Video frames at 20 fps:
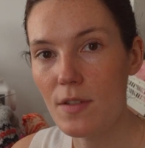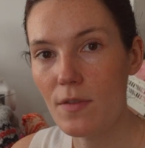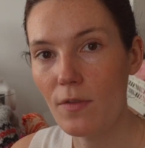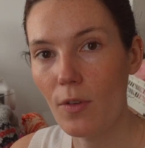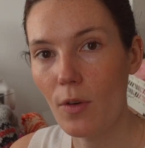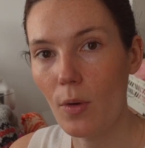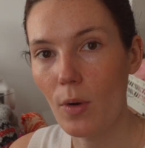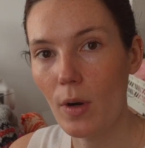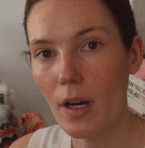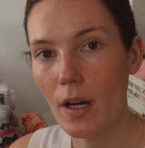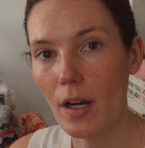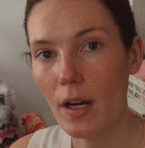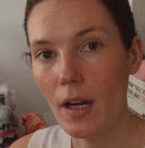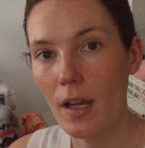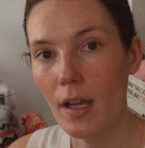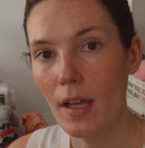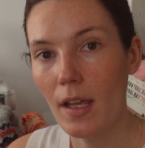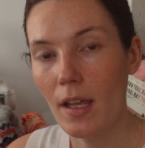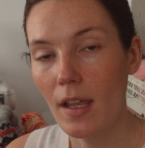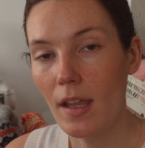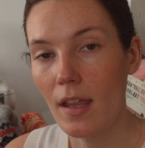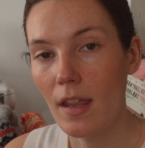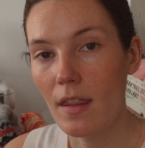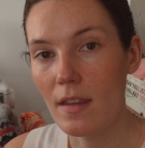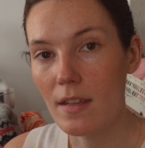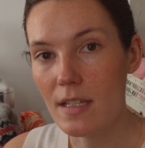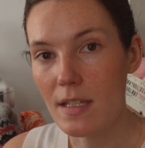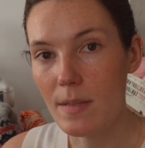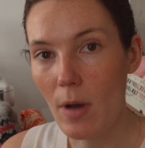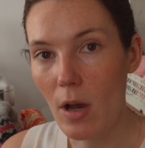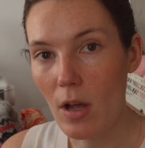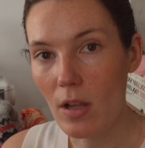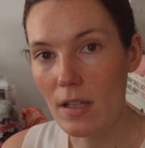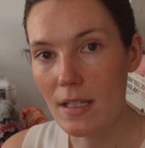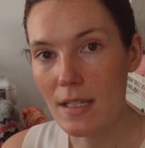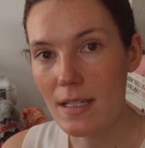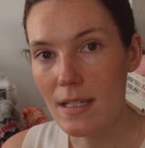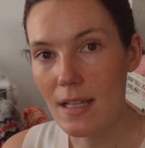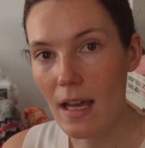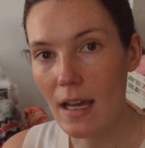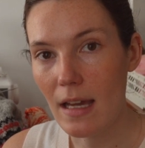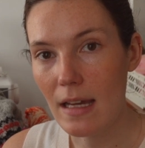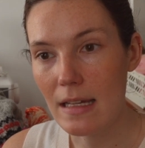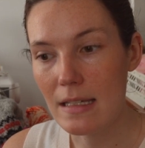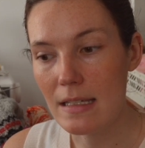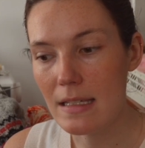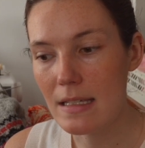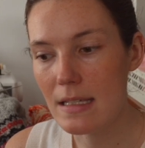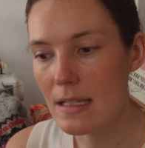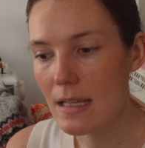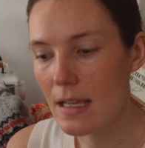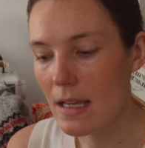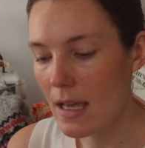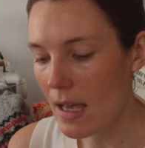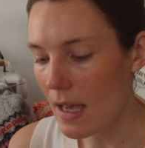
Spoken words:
for the smallest size.